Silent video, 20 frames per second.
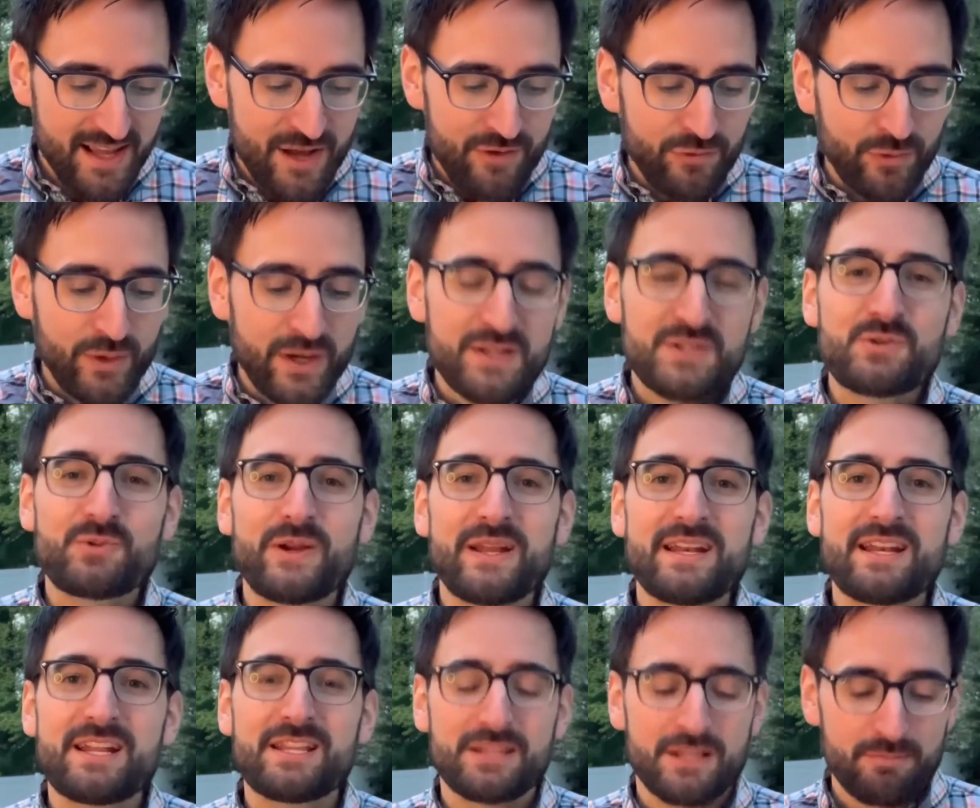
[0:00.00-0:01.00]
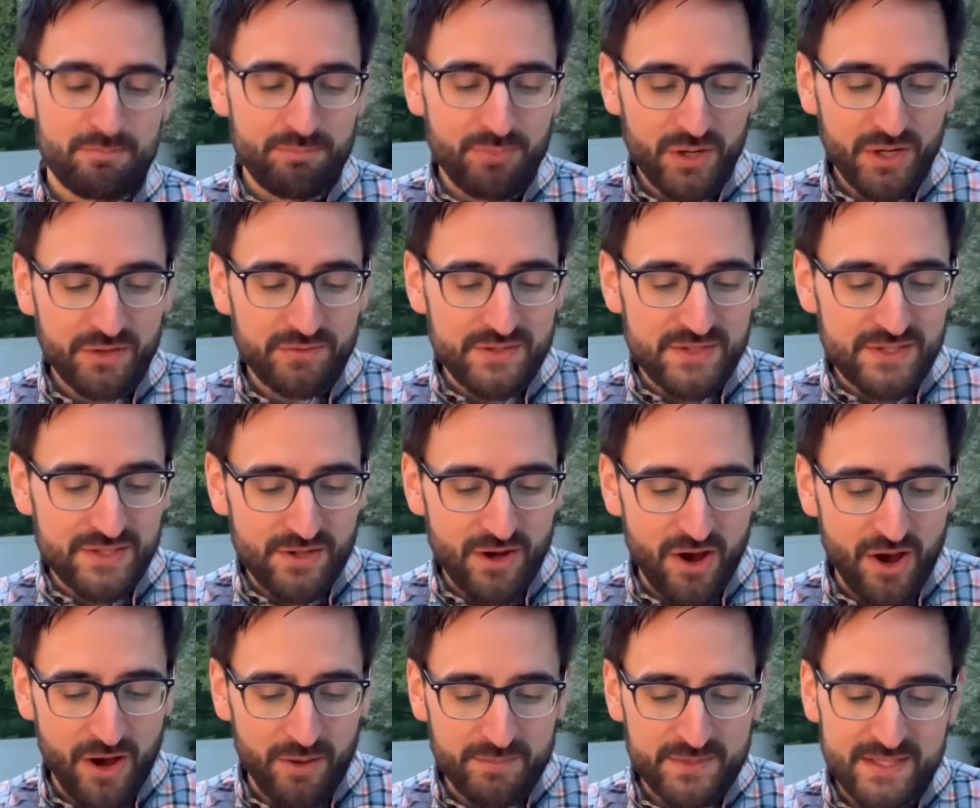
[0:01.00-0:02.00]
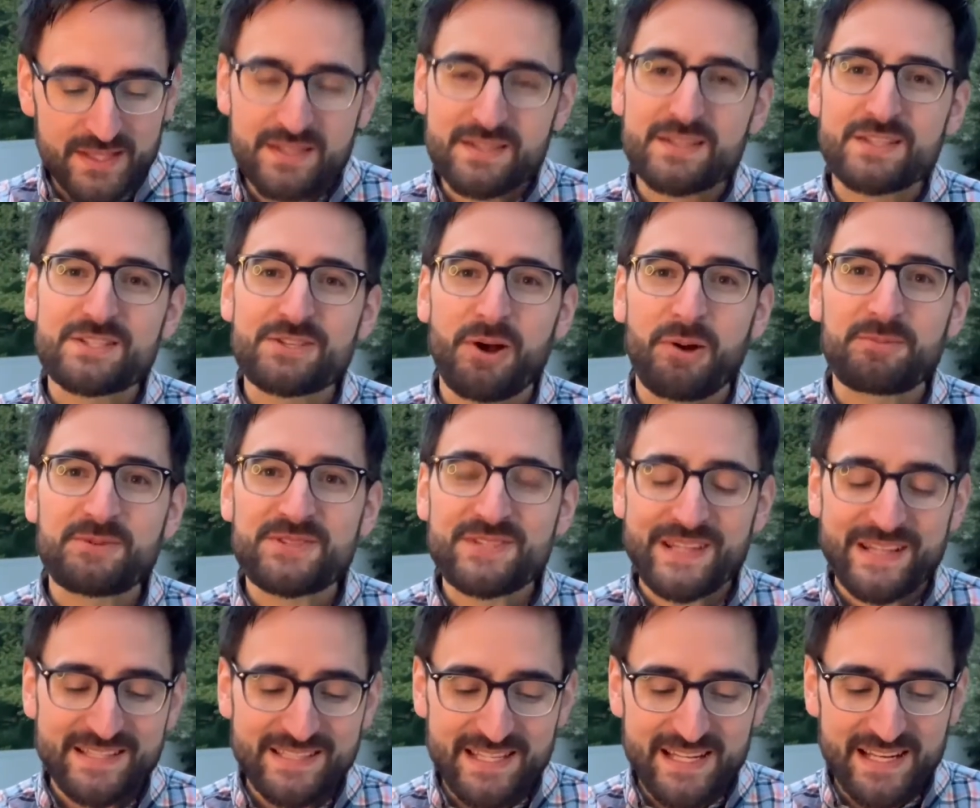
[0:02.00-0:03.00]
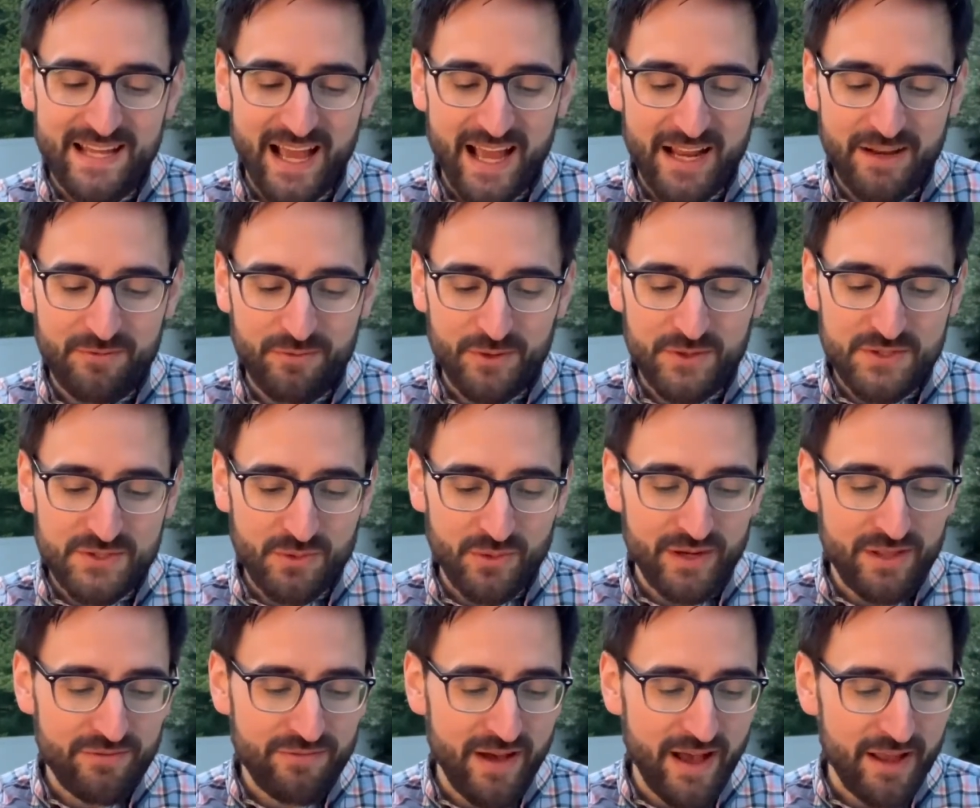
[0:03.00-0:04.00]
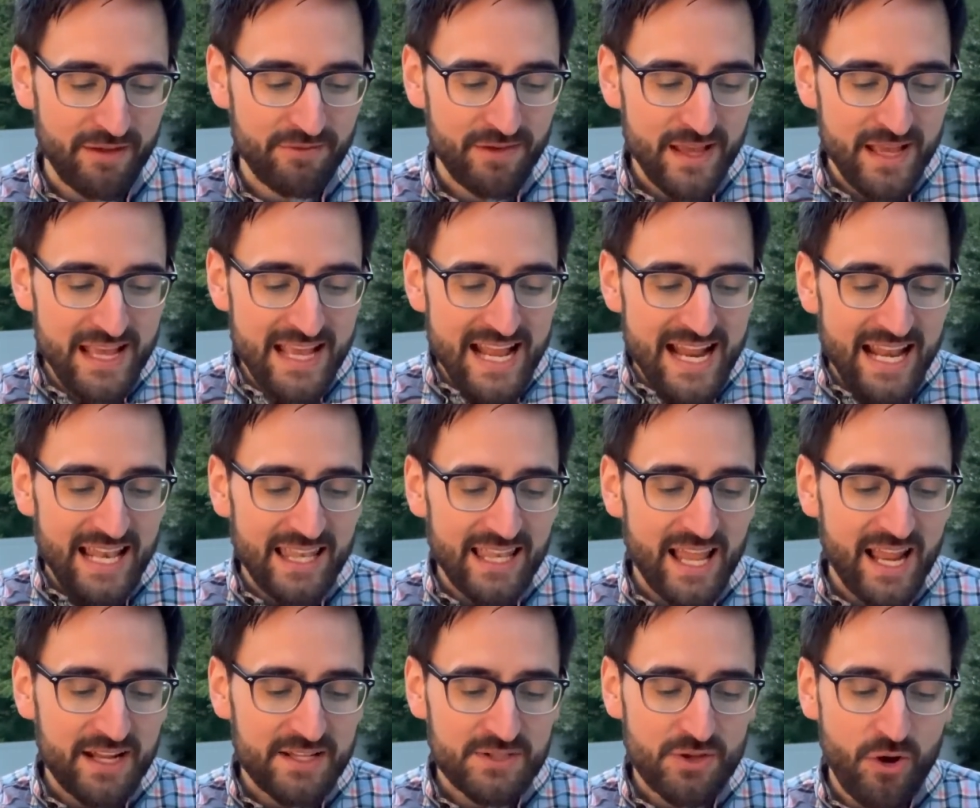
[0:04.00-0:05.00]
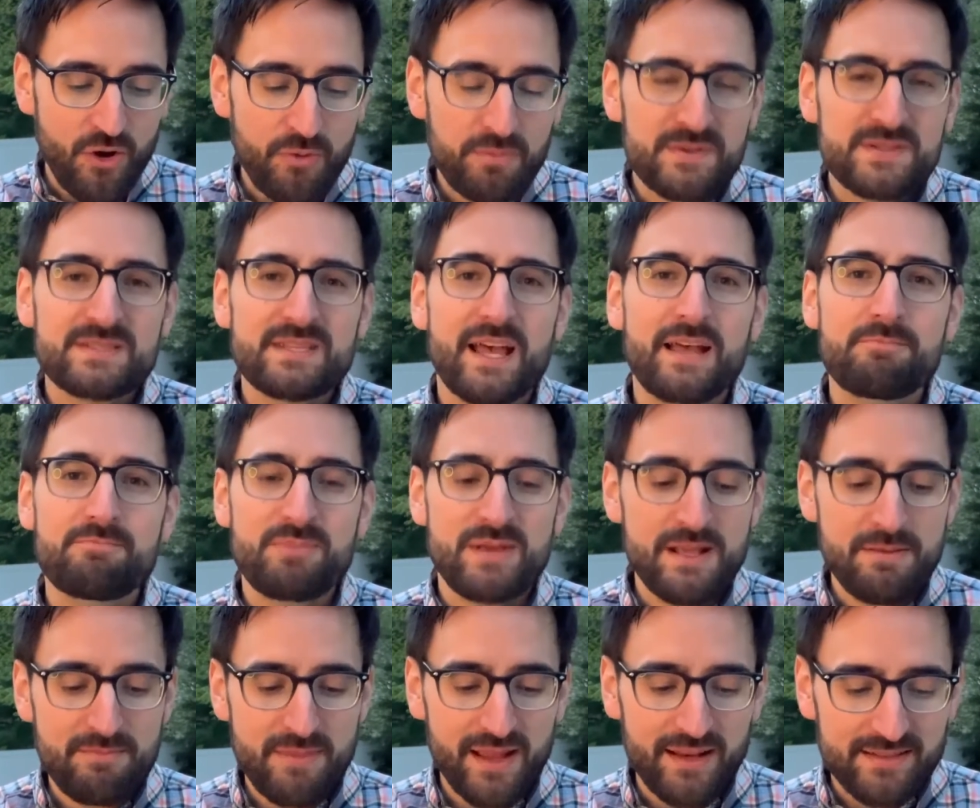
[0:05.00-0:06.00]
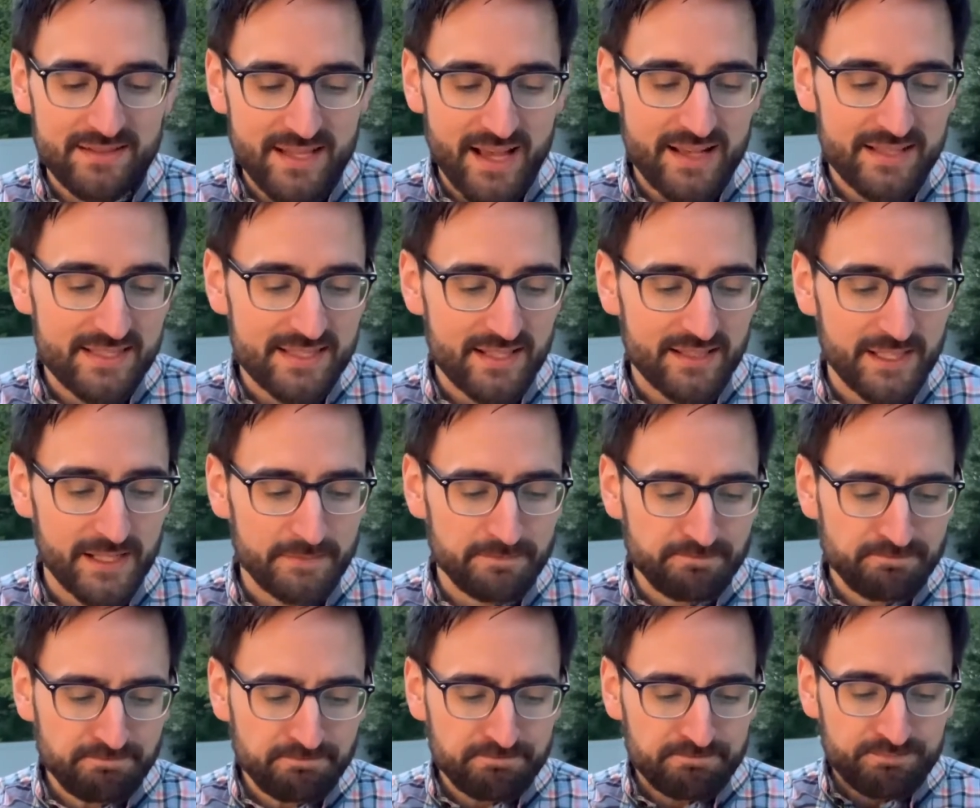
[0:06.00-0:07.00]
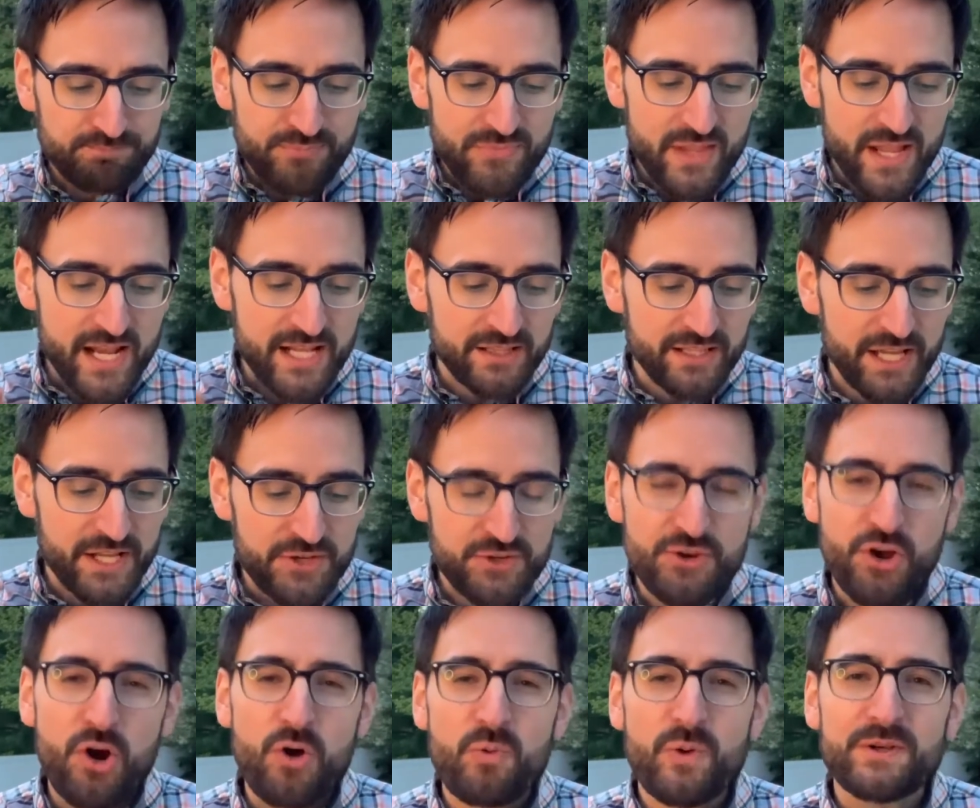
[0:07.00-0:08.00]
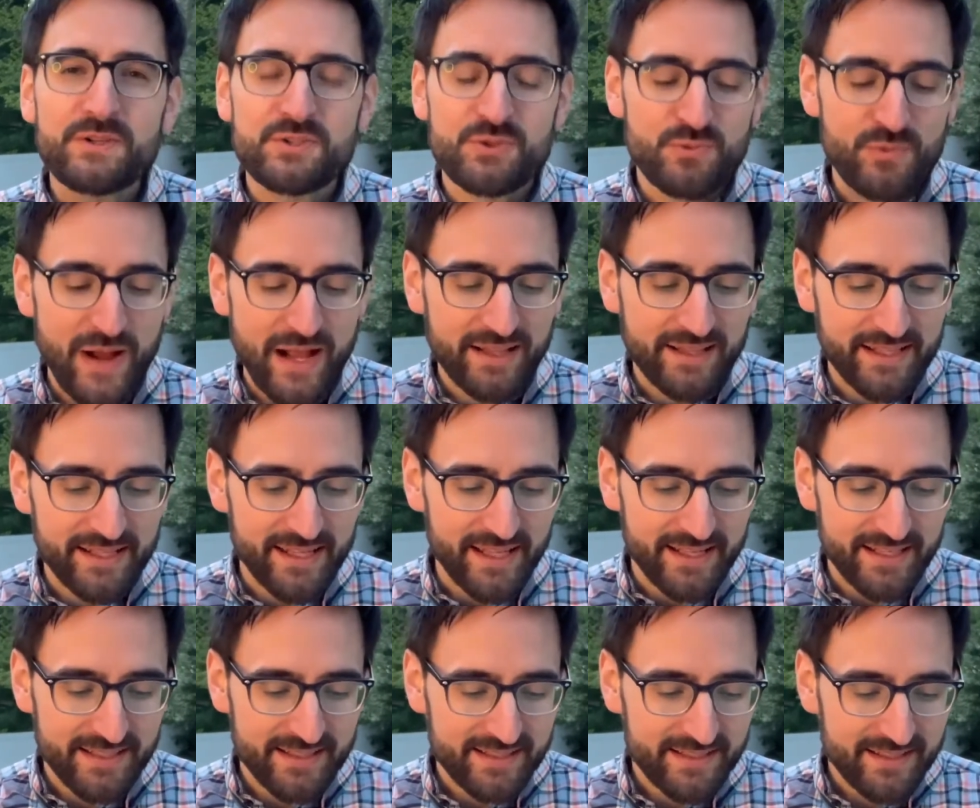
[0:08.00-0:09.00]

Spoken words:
For it is written in the book of Psalms, this is Psalm 69, verse 25, let his homestead be made desolate, and let no one dwell in it,